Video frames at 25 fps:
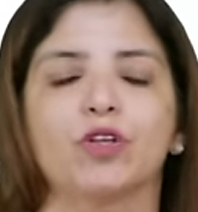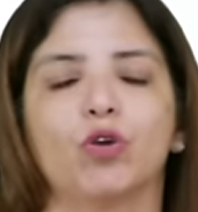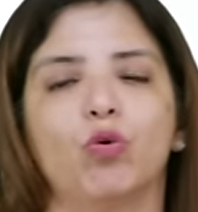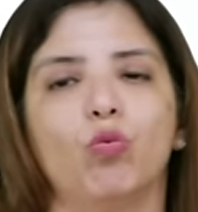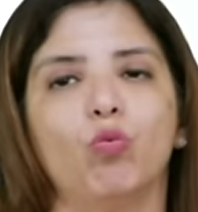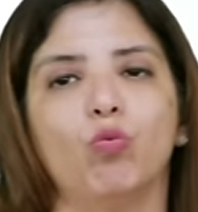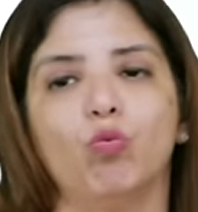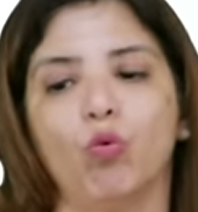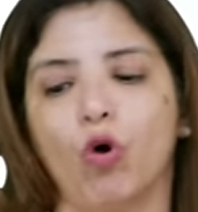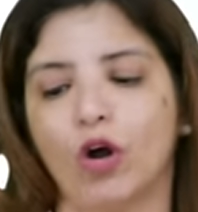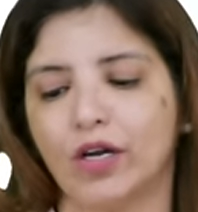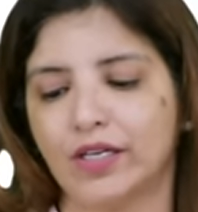
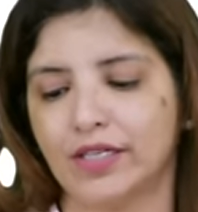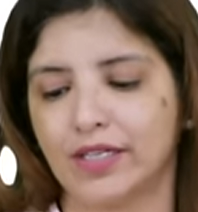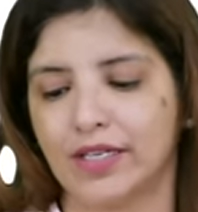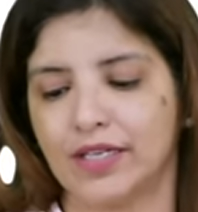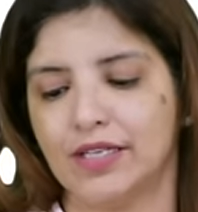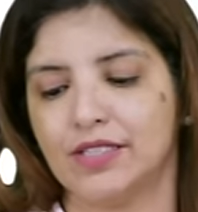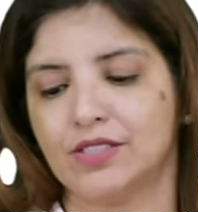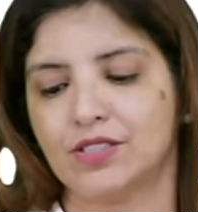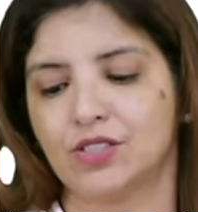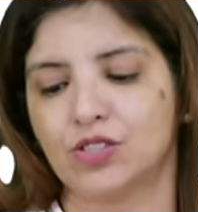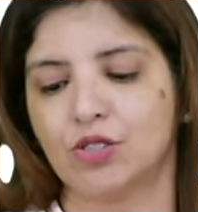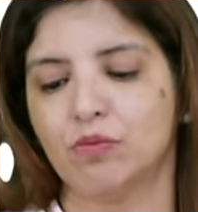What
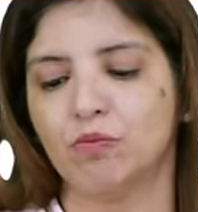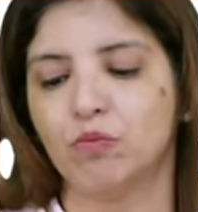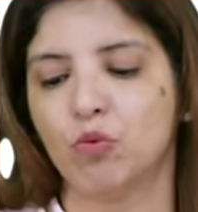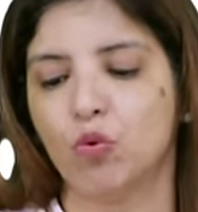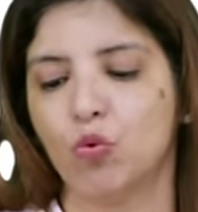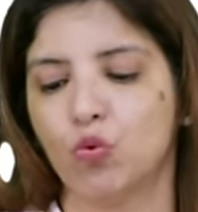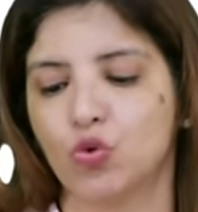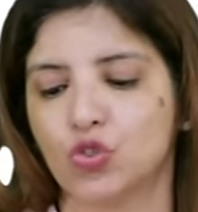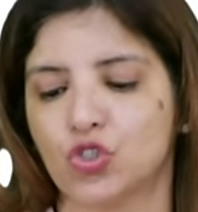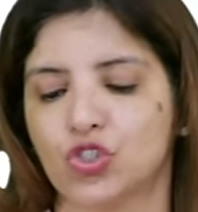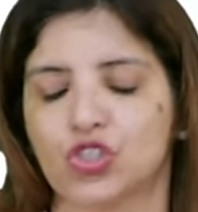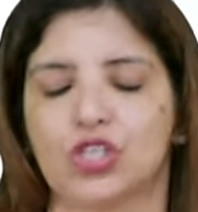is the
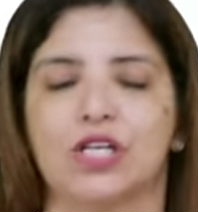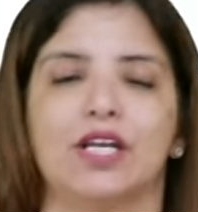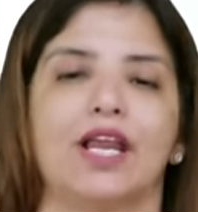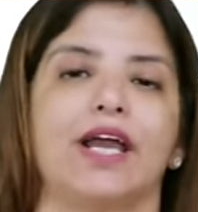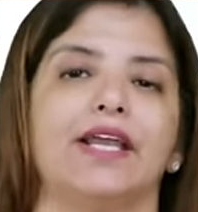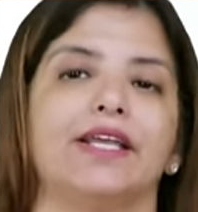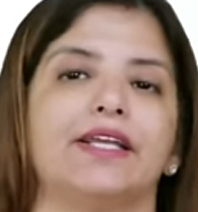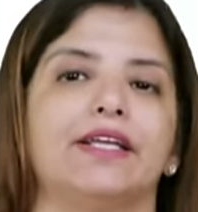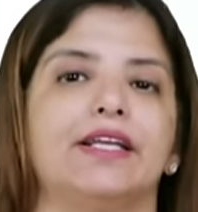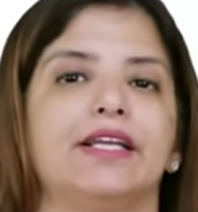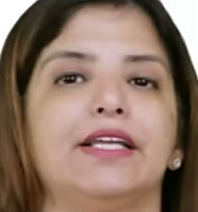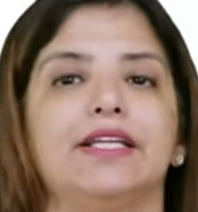most
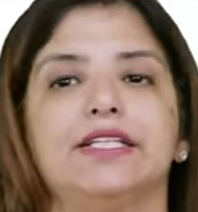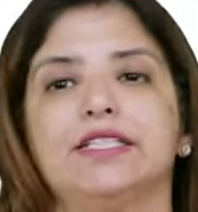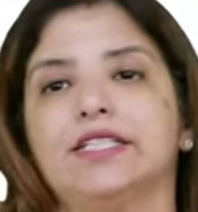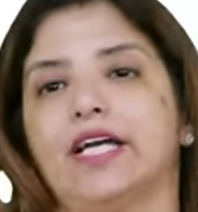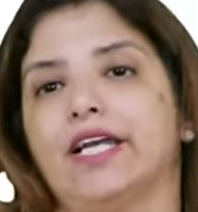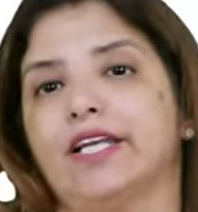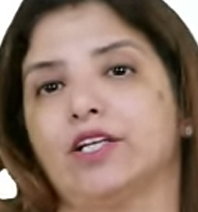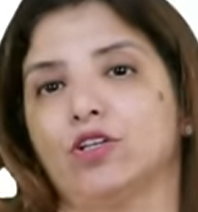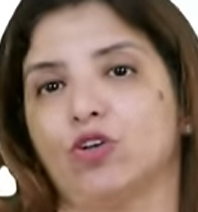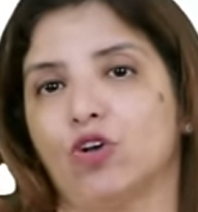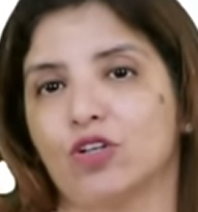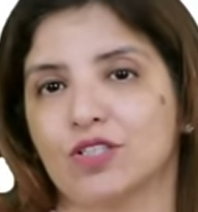likely
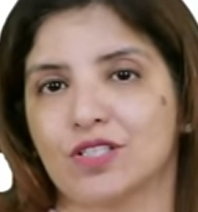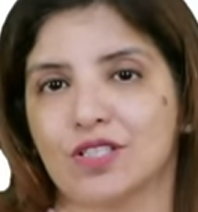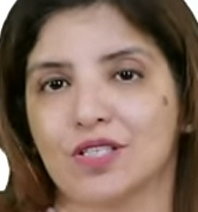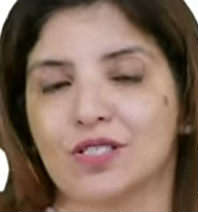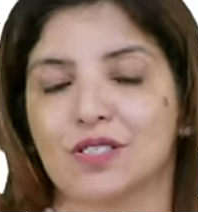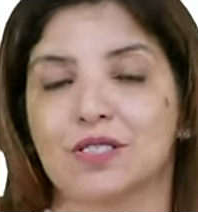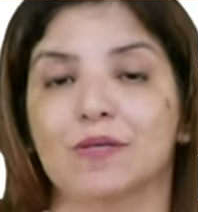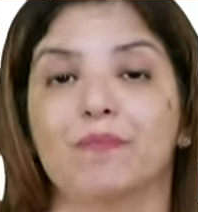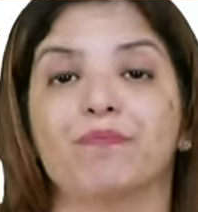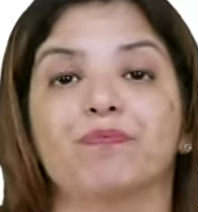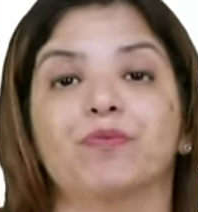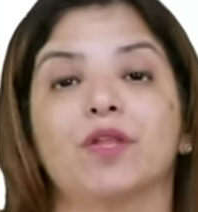
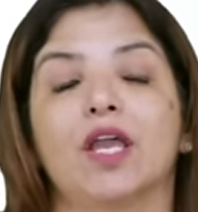diagnosis?